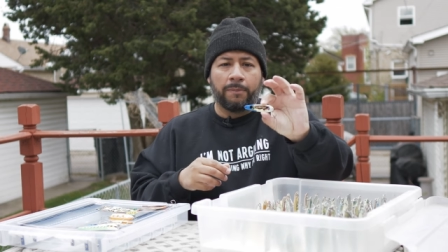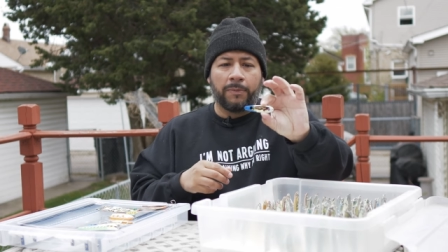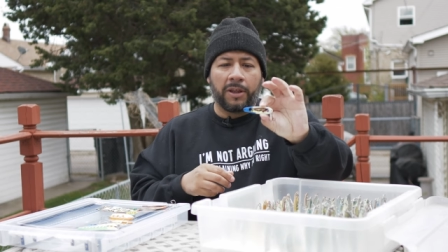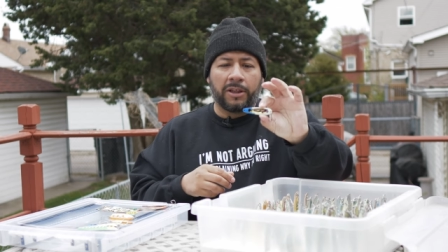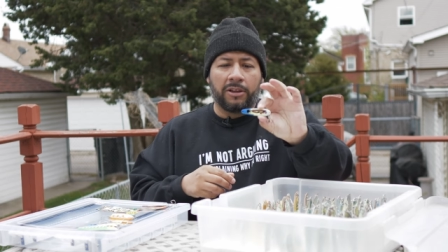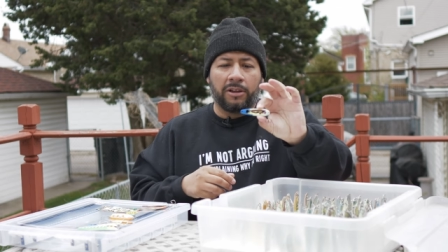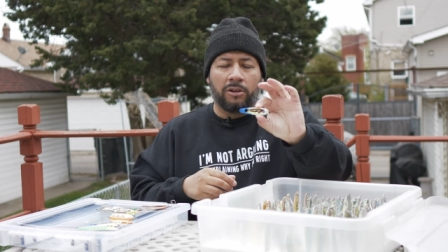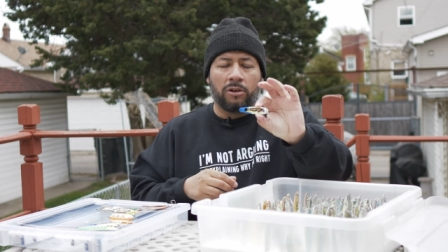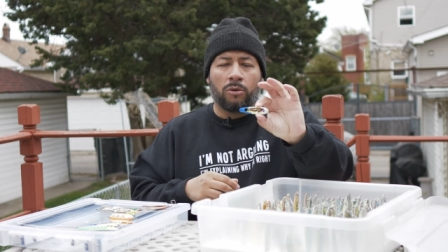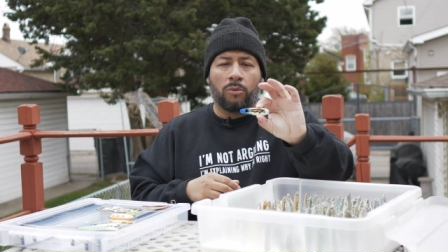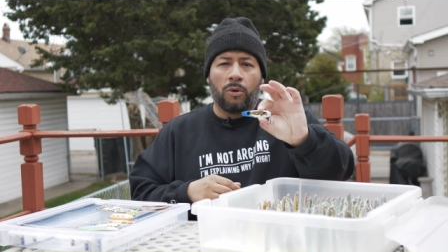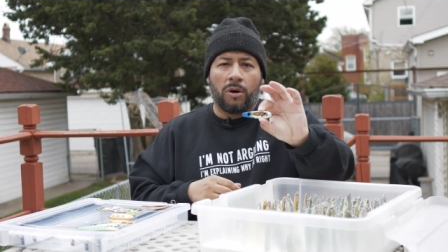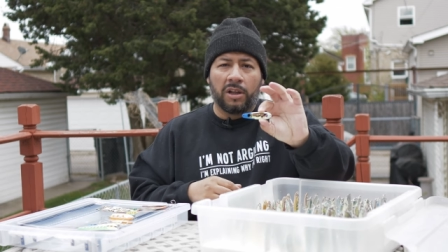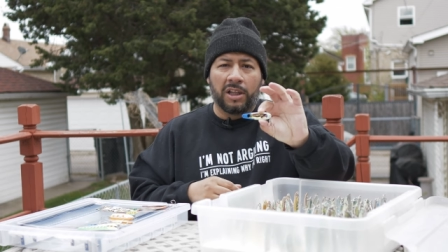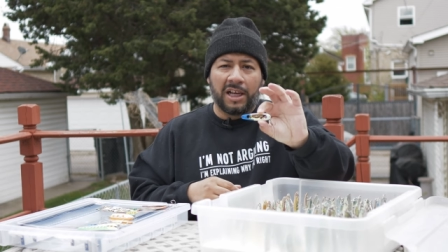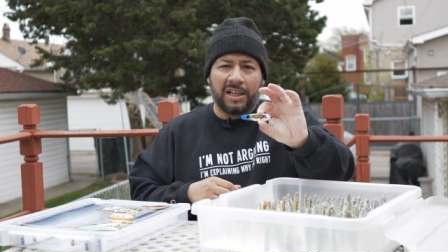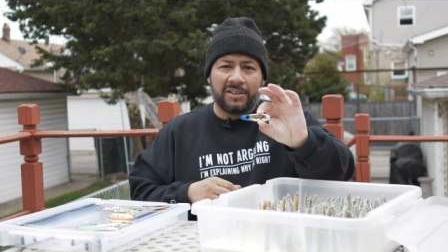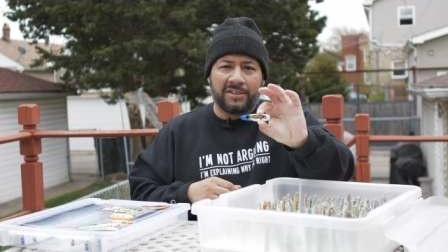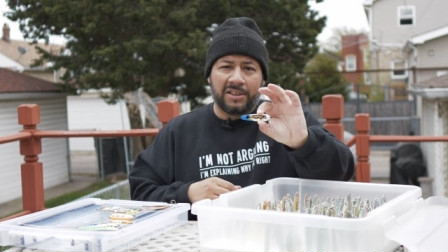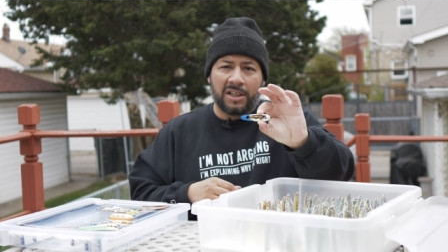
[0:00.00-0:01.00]
like the little
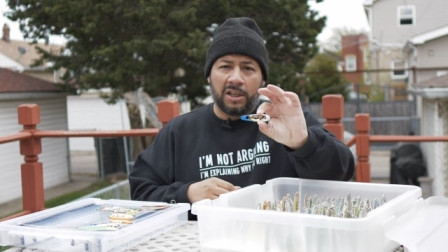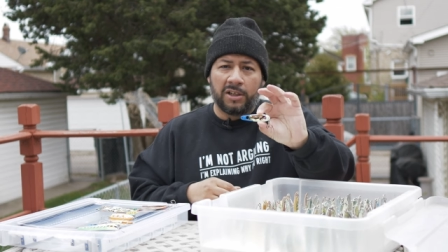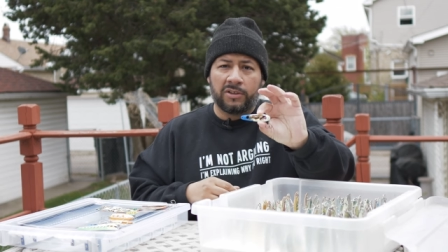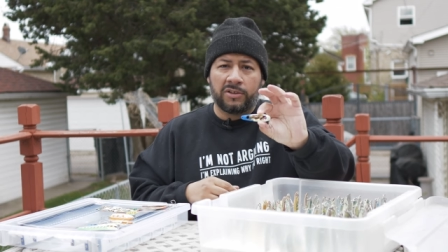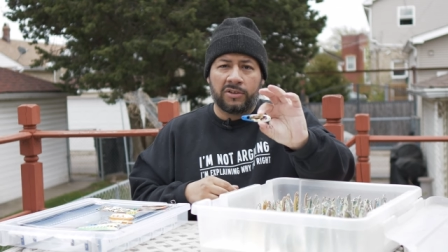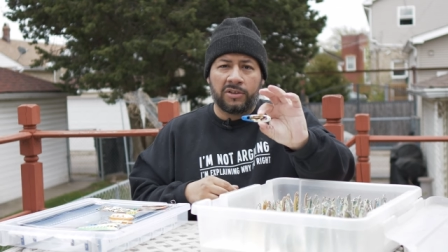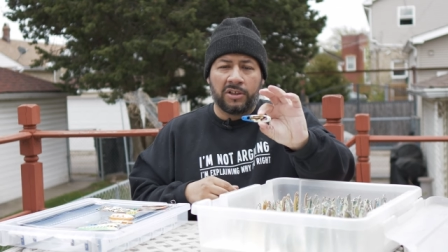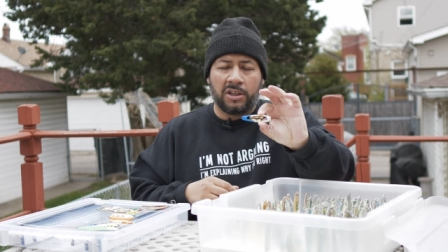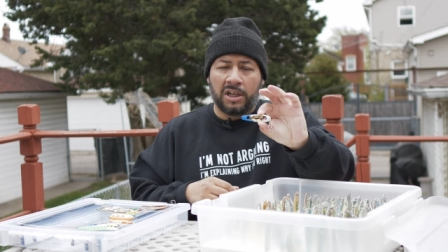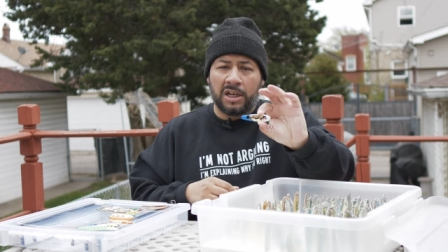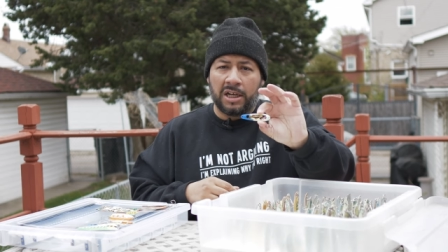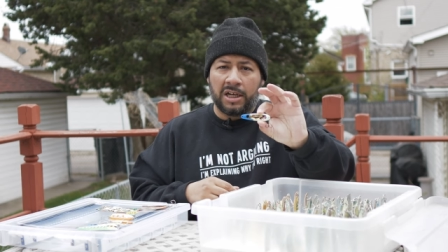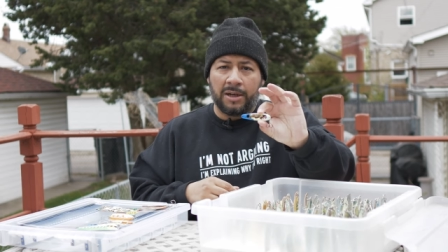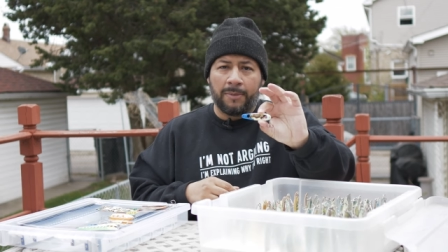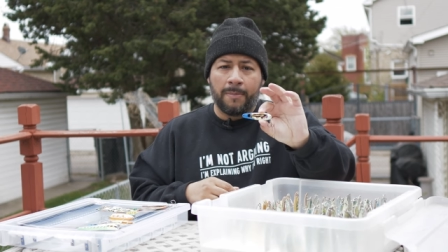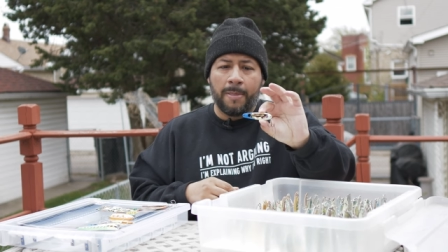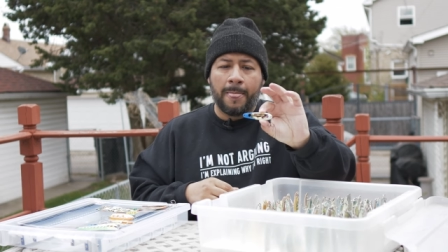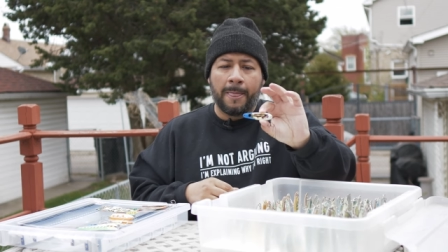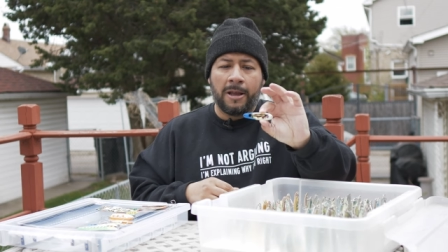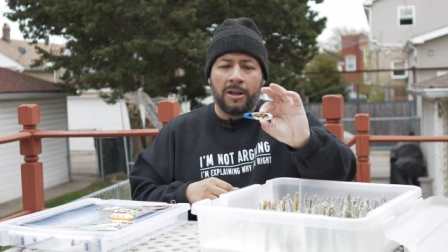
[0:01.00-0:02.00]
walleye size um,